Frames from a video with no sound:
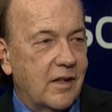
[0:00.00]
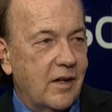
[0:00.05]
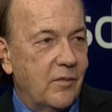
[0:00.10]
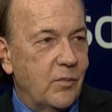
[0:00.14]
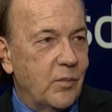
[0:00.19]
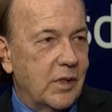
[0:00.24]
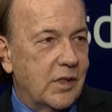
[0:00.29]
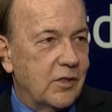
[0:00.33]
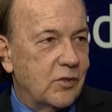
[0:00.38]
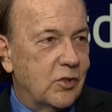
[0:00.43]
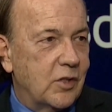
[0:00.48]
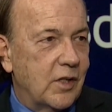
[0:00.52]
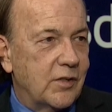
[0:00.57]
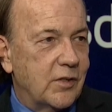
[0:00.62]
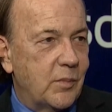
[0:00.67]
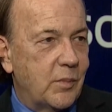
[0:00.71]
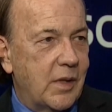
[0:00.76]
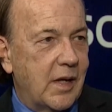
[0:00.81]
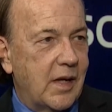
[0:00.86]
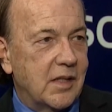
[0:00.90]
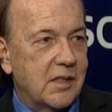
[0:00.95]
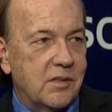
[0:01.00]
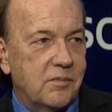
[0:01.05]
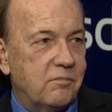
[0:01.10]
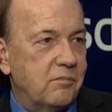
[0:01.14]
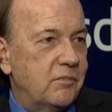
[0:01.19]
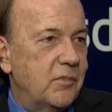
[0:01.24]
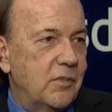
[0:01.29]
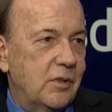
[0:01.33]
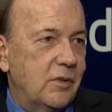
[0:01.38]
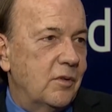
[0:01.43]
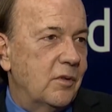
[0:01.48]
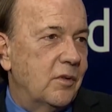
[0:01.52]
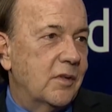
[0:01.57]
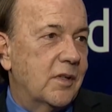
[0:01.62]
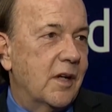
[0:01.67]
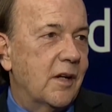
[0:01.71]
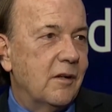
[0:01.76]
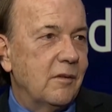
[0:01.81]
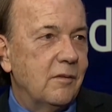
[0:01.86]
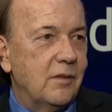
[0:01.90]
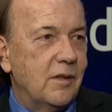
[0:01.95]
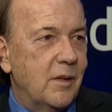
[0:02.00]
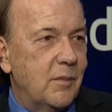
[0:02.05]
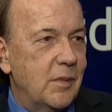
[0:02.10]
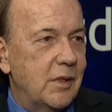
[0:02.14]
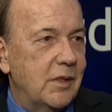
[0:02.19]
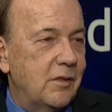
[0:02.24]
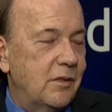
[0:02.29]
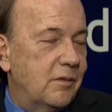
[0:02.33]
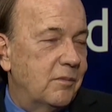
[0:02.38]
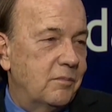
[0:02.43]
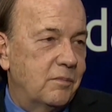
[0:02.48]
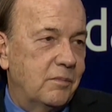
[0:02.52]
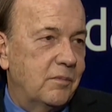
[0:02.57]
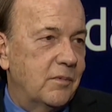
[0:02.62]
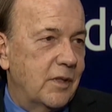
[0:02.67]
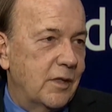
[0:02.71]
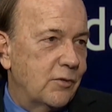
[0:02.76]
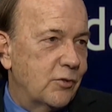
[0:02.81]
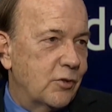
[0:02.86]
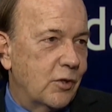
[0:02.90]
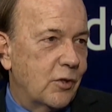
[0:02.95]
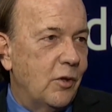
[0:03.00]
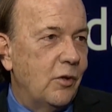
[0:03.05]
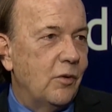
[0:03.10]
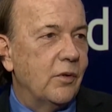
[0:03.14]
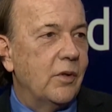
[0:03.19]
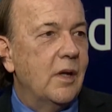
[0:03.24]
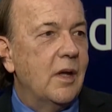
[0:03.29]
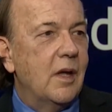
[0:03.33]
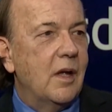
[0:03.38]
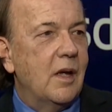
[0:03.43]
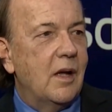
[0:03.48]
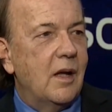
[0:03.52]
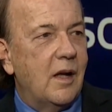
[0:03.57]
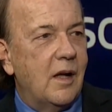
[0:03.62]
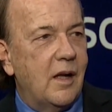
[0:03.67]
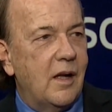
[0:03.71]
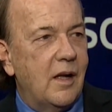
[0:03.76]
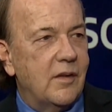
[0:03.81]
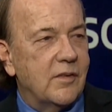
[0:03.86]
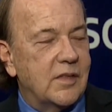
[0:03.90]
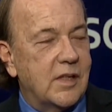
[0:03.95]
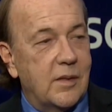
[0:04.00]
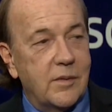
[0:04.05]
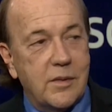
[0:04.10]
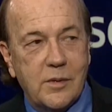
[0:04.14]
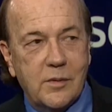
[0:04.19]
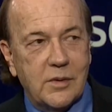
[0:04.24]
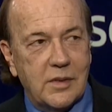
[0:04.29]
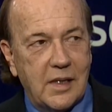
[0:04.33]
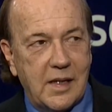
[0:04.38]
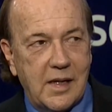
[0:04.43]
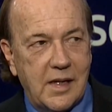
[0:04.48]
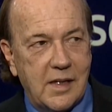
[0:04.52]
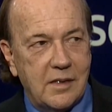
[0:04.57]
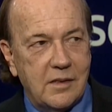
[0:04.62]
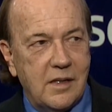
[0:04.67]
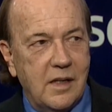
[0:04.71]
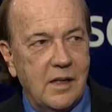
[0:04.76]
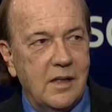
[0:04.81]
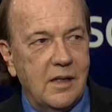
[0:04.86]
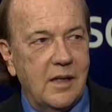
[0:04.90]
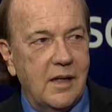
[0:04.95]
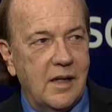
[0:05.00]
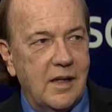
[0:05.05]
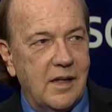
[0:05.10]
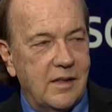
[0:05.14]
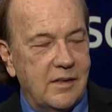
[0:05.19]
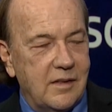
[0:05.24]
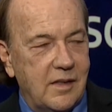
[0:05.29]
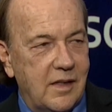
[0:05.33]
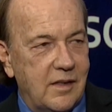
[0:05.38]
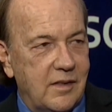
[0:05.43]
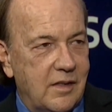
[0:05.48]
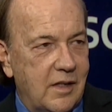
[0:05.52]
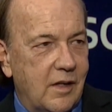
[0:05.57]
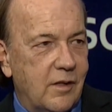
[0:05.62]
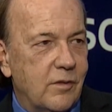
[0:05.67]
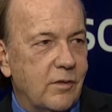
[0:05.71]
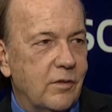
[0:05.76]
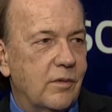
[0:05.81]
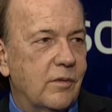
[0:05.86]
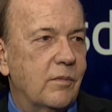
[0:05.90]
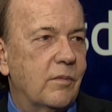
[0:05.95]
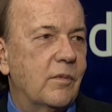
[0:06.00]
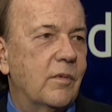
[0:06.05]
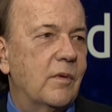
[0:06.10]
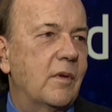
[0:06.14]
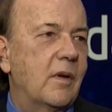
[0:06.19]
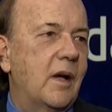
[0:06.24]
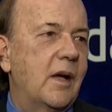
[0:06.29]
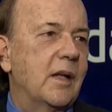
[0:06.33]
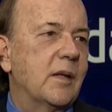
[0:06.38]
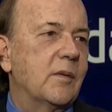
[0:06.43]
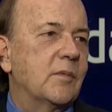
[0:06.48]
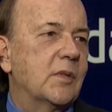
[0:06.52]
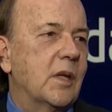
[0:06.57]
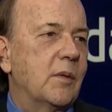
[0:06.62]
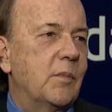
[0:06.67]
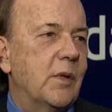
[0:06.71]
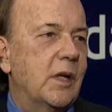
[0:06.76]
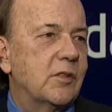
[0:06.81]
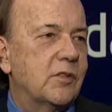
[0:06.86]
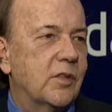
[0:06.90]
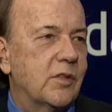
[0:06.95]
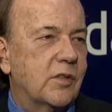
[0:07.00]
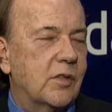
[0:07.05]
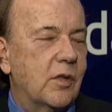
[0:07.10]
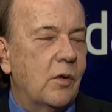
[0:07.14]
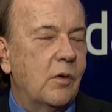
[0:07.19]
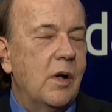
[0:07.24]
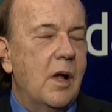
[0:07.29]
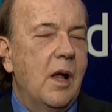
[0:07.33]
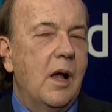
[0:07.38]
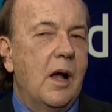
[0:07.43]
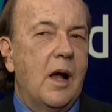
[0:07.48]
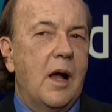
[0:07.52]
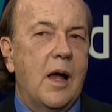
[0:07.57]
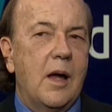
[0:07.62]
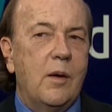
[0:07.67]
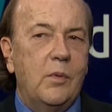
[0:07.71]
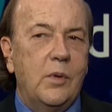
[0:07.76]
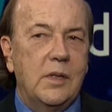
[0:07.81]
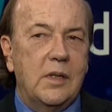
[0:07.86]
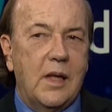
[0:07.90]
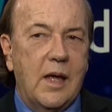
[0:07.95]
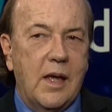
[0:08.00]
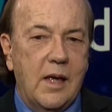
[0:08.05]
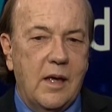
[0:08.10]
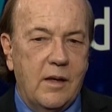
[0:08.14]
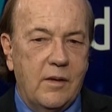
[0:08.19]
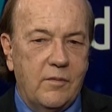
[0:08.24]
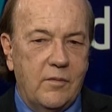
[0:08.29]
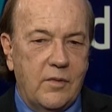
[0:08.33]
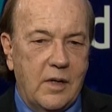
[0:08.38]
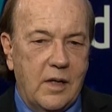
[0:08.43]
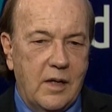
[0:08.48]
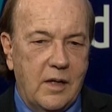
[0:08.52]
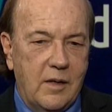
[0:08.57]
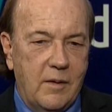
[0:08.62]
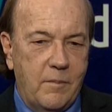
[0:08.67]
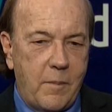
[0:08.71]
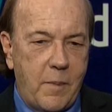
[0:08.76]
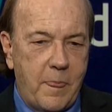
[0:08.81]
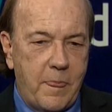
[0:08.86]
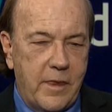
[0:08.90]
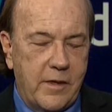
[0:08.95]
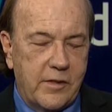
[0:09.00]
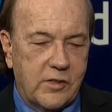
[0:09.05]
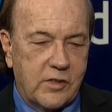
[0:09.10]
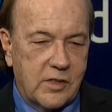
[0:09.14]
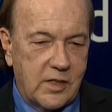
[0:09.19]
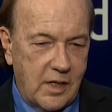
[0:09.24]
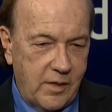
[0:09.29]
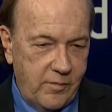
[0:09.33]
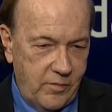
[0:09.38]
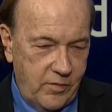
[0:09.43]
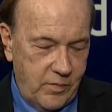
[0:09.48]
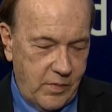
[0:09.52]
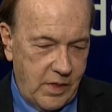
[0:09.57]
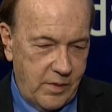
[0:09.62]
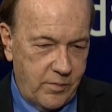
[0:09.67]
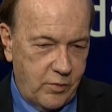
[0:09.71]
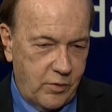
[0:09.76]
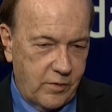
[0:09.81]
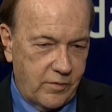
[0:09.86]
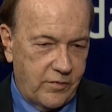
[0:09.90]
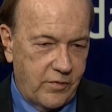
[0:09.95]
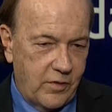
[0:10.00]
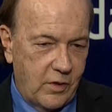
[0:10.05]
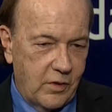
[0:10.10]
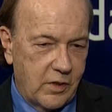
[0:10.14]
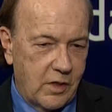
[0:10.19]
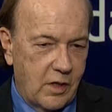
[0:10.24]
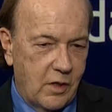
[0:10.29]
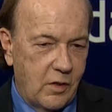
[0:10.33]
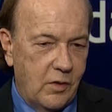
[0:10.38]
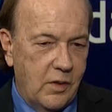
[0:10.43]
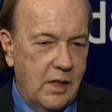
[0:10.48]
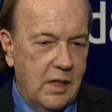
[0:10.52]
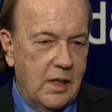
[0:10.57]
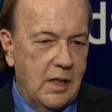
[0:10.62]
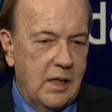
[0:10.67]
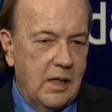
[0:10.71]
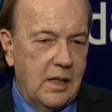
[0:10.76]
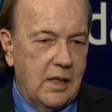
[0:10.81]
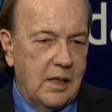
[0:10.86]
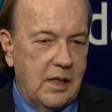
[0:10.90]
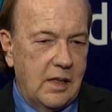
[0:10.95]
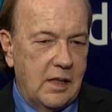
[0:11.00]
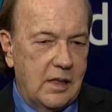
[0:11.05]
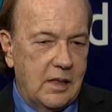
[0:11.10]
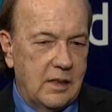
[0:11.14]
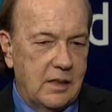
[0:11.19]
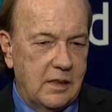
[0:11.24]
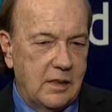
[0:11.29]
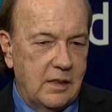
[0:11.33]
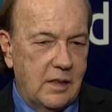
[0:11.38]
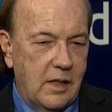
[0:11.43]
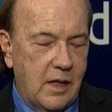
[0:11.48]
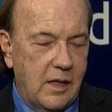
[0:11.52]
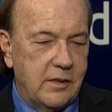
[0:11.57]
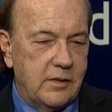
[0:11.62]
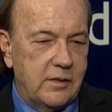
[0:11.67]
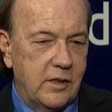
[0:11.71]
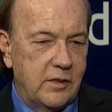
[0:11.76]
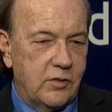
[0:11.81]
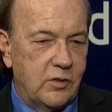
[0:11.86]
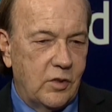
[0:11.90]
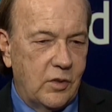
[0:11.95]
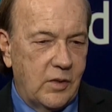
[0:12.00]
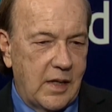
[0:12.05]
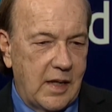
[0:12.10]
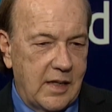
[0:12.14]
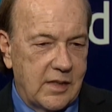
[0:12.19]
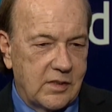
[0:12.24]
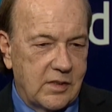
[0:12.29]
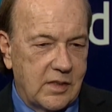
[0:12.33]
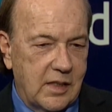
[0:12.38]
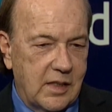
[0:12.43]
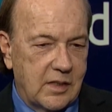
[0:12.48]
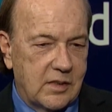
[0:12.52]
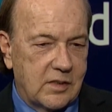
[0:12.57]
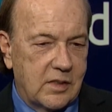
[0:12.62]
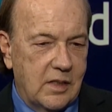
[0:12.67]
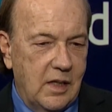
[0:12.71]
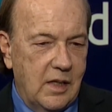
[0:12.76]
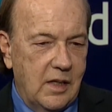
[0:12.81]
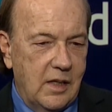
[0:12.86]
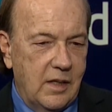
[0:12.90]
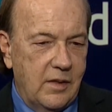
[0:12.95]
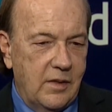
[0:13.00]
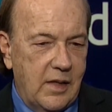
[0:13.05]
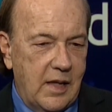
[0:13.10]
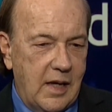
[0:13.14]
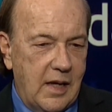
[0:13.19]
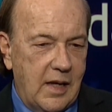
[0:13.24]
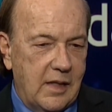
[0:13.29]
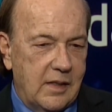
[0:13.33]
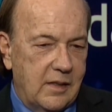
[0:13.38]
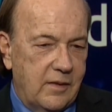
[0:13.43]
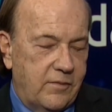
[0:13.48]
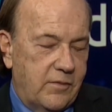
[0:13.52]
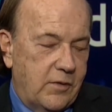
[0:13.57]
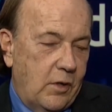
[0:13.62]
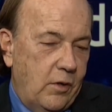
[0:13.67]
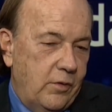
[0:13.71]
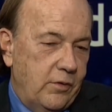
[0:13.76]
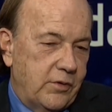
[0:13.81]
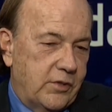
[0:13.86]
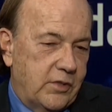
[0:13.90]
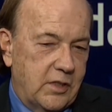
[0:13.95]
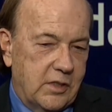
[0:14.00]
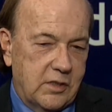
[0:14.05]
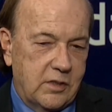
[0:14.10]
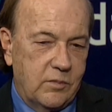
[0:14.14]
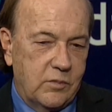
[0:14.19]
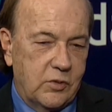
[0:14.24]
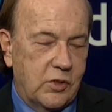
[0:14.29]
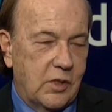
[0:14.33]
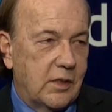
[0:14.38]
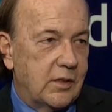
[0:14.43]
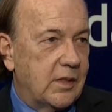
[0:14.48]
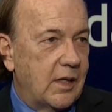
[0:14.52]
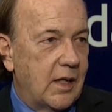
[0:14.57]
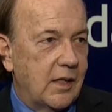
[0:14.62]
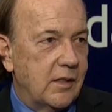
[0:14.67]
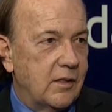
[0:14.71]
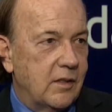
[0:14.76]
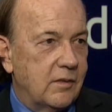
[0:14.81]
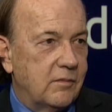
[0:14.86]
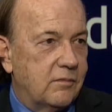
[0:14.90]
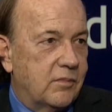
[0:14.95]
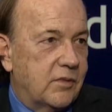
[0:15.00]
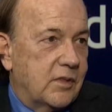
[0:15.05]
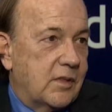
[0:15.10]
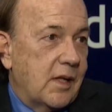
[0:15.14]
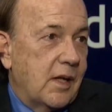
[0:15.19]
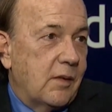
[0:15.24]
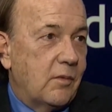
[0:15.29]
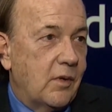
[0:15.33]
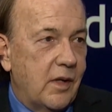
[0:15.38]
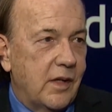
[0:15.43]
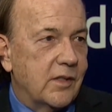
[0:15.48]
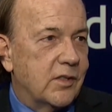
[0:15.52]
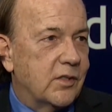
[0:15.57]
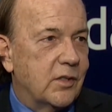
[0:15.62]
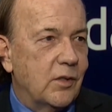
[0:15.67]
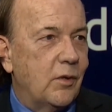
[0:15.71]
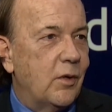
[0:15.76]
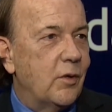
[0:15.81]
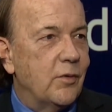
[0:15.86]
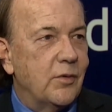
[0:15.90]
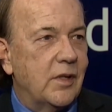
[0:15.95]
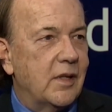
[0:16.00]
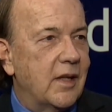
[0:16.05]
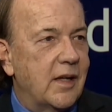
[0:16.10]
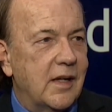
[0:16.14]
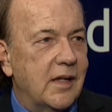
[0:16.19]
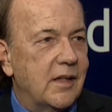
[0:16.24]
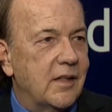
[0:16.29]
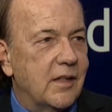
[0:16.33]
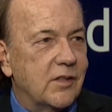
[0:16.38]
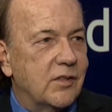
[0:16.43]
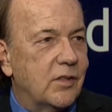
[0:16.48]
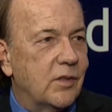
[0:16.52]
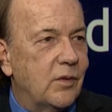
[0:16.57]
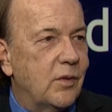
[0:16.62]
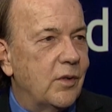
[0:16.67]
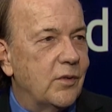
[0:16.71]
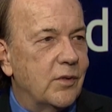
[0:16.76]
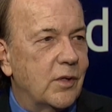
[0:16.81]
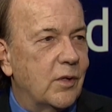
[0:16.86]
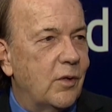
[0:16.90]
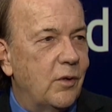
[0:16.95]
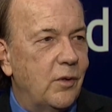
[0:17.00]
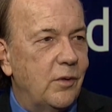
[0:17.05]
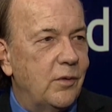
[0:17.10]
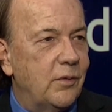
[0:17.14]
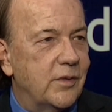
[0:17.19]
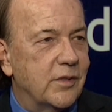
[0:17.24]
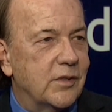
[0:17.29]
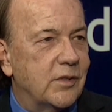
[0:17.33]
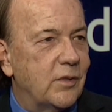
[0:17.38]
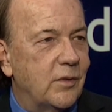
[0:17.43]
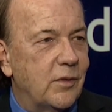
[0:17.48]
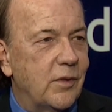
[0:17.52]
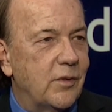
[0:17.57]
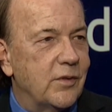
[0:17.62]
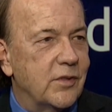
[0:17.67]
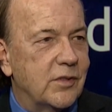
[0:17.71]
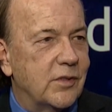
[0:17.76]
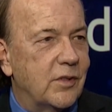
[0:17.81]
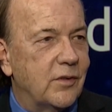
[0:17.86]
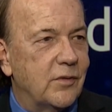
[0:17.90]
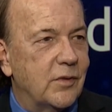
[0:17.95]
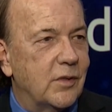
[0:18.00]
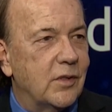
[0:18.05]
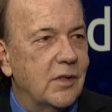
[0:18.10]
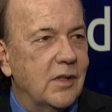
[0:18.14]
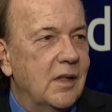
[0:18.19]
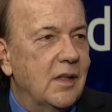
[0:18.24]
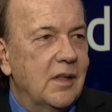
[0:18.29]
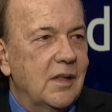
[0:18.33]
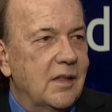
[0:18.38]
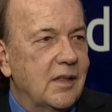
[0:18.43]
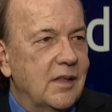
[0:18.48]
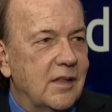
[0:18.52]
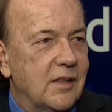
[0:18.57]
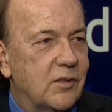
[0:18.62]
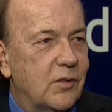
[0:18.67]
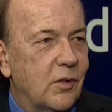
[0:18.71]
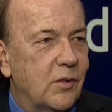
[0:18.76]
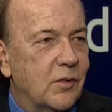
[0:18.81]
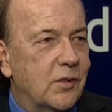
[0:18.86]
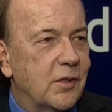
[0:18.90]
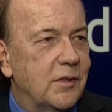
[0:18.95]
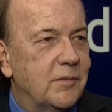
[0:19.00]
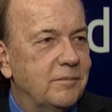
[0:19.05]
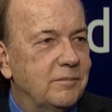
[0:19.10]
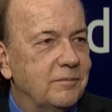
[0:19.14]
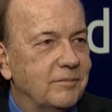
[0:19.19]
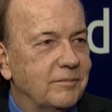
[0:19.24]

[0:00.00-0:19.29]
Government can shut the banks. You don't care. I mean, there's your gold. Same thing with land. And the other items I mentioned. So I would have some of my portfolio in non-digital assets that if the whole system shut down, you'd say, well, I still own the land, I still own the gold, I still own the silver, it's all good.